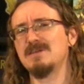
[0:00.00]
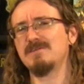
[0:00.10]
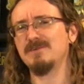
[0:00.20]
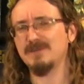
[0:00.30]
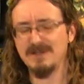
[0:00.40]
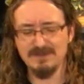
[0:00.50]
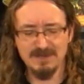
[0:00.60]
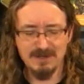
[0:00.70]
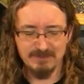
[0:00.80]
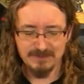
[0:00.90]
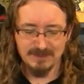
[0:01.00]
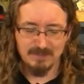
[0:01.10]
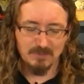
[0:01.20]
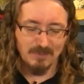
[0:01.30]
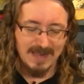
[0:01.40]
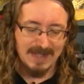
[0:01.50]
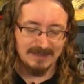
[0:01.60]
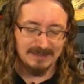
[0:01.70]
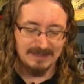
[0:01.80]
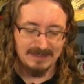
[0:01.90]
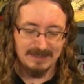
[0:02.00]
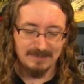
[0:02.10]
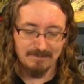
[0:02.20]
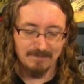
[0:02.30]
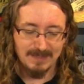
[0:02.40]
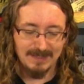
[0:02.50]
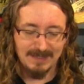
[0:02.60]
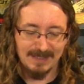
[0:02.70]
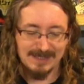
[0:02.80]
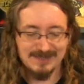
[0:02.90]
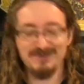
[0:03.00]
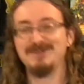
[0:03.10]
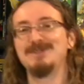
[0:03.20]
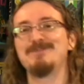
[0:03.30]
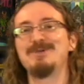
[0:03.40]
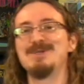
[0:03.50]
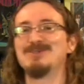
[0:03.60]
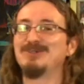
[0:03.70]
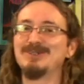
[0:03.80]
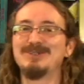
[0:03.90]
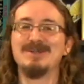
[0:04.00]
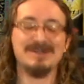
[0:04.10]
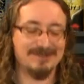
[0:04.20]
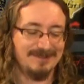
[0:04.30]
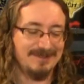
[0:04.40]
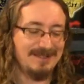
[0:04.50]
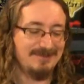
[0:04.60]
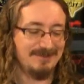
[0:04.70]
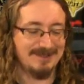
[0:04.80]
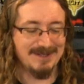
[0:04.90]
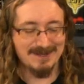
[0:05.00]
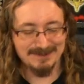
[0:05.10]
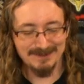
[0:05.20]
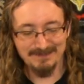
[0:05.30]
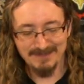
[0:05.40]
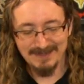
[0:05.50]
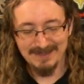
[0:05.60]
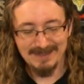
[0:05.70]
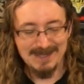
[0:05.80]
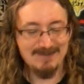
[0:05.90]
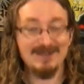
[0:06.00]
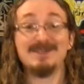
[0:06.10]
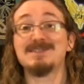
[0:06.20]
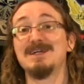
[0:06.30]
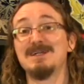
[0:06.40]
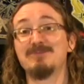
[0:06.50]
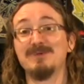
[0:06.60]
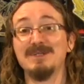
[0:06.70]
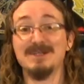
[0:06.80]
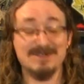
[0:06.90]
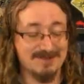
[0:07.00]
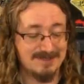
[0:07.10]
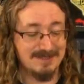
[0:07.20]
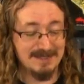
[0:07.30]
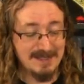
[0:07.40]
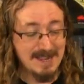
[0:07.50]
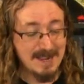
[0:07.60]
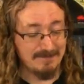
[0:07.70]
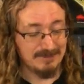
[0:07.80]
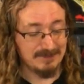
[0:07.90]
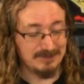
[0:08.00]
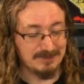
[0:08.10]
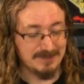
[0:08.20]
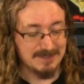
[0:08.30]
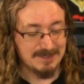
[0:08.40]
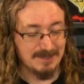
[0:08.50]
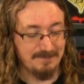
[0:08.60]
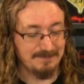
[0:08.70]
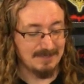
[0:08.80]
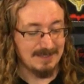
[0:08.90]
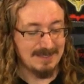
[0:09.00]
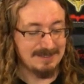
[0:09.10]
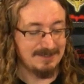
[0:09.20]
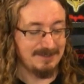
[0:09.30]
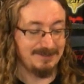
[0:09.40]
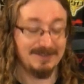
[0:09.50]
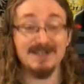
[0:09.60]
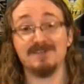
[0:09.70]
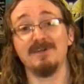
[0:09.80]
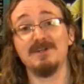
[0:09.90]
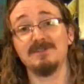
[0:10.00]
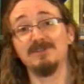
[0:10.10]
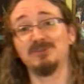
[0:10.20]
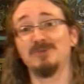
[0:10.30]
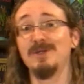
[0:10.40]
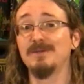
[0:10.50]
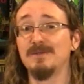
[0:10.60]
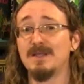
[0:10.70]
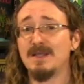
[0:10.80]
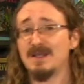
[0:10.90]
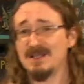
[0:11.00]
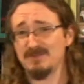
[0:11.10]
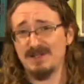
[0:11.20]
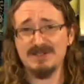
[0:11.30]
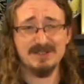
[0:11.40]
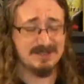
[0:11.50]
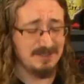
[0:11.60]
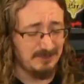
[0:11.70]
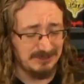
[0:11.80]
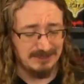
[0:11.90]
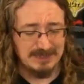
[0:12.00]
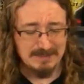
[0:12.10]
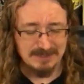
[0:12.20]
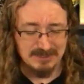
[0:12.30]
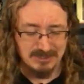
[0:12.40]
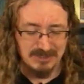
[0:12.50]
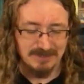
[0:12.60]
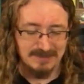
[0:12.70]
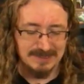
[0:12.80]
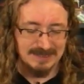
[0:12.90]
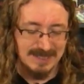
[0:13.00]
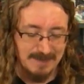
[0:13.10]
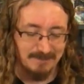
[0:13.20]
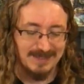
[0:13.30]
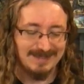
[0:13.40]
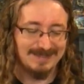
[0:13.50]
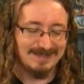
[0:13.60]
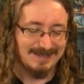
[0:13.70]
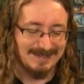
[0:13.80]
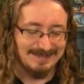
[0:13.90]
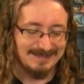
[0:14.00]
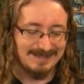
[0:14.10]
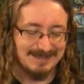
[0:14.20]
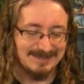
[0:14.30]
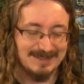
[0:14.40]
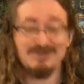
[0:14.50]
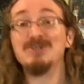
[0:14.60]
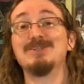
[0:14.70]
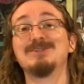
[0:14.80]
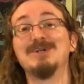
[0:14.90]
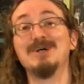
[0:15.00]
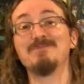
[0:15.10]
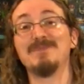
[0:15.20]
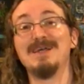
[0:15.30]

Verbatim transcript: stuff going on there with uh, morality and I guess whether you could play as a good character or an evil character. Anyway, it looks like a pretty interesting game for sure. So I'd like to hear your guys' thoughts on the trailer as well as just uh, what you think about this Tyranny game. Uh, do you think it's going to be as good